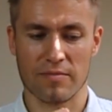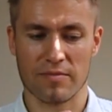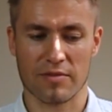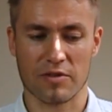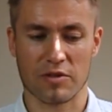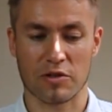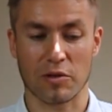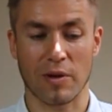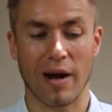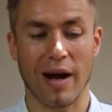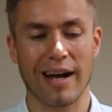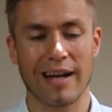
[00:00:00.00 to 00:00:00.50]

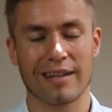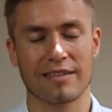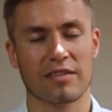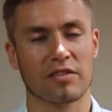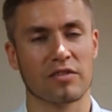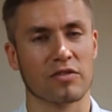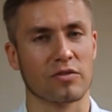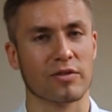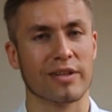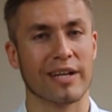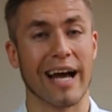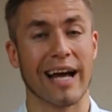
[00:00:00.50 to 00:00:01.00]
tried
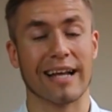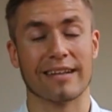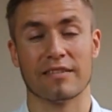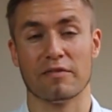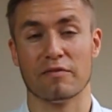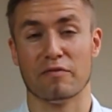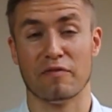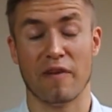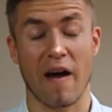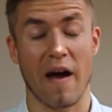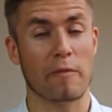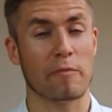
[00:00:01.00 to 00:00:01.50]
to get
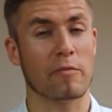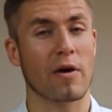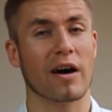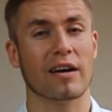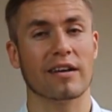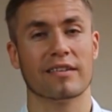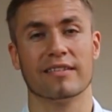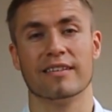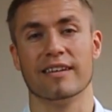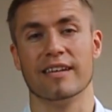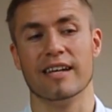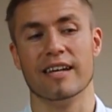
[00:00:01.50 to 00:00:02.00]

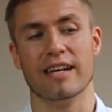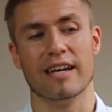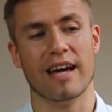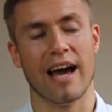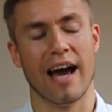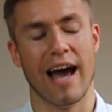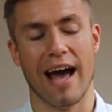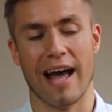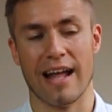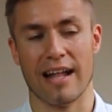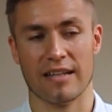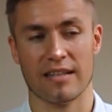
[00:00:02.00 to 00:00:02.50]

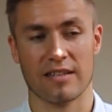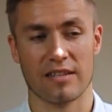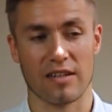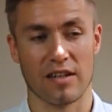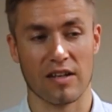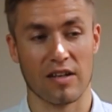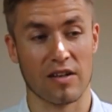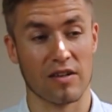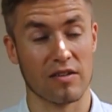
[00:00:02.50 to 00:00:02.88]
Verratti and